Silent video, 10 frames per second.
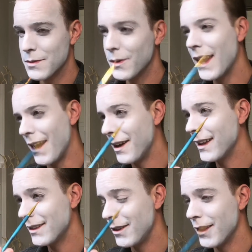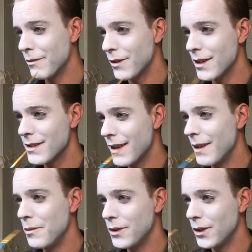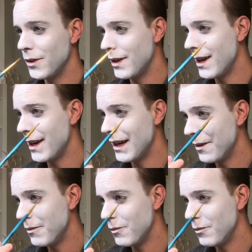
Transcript: Well, yeah, I like to do that first, and then we'll do the